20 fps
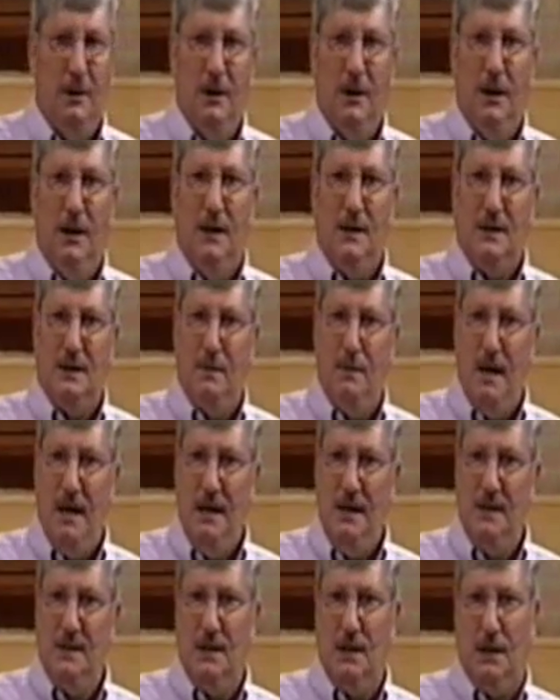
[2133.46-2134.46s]
That's
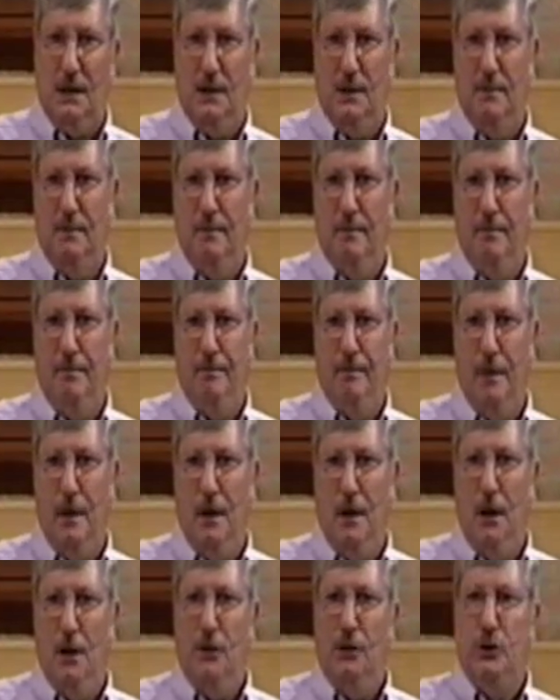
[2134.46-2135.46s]
amazing.
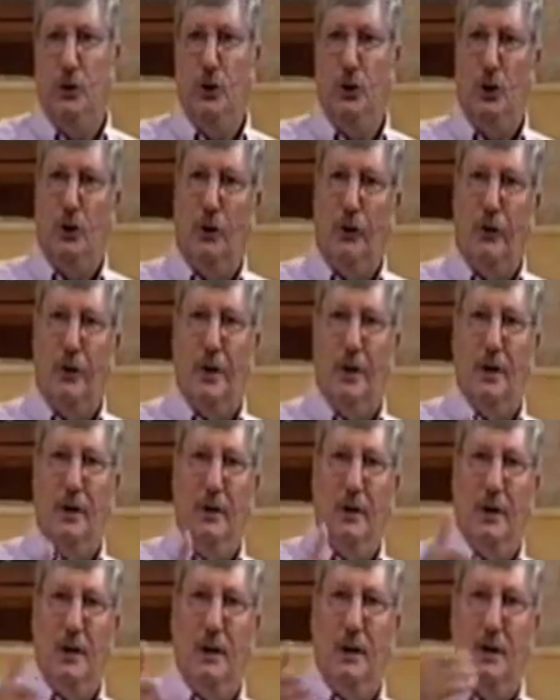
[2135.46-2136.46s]
Do you know that
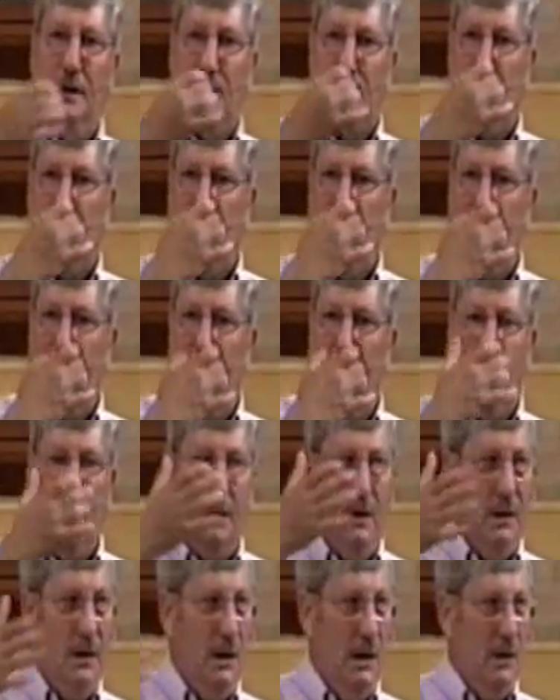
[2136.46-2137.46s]
Israel and
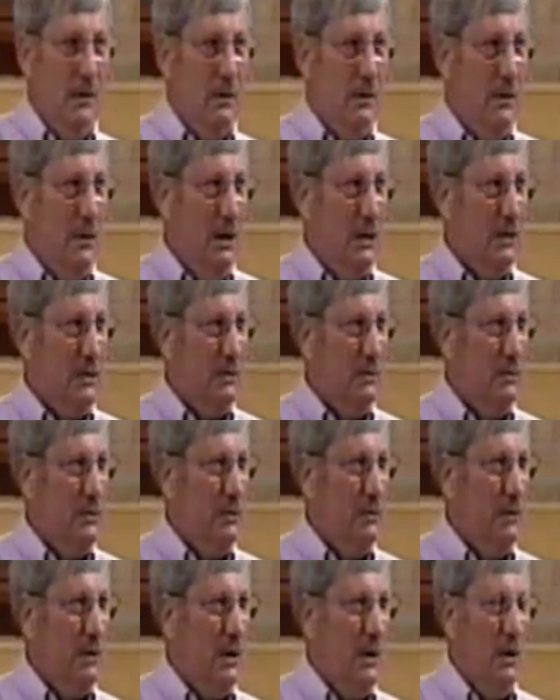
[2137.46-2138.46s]
then later the nation of
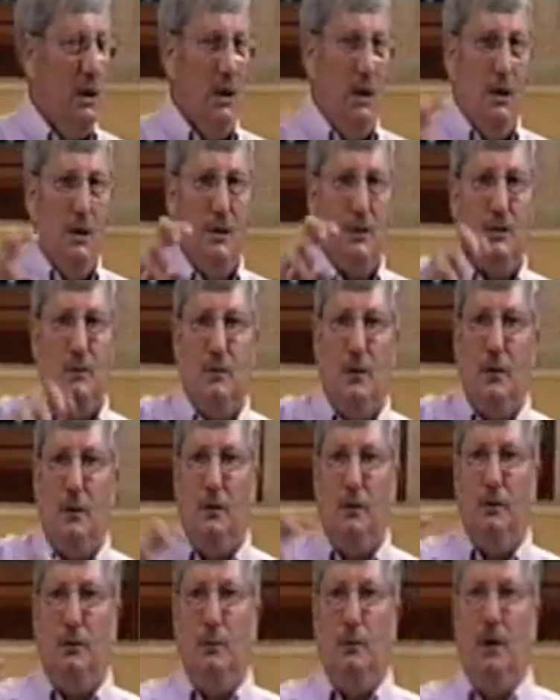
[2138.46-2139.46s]
Judah
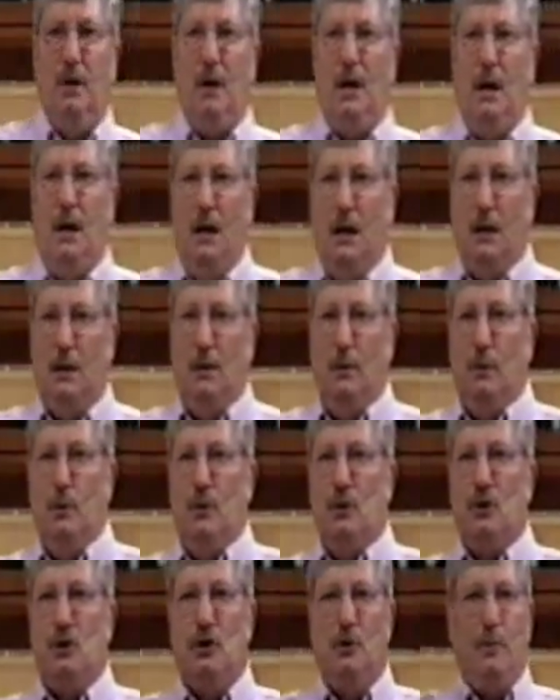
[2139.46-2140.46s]
struggled with idol
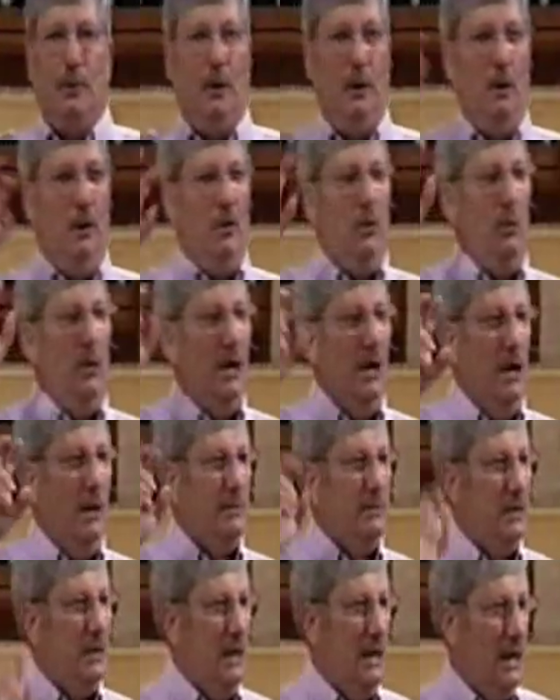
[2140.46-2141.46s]
worship all the way up
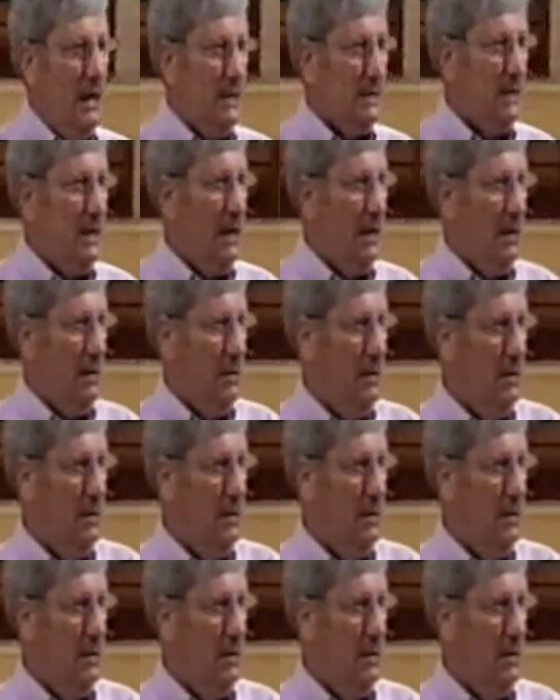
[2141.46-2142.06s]
to the exile?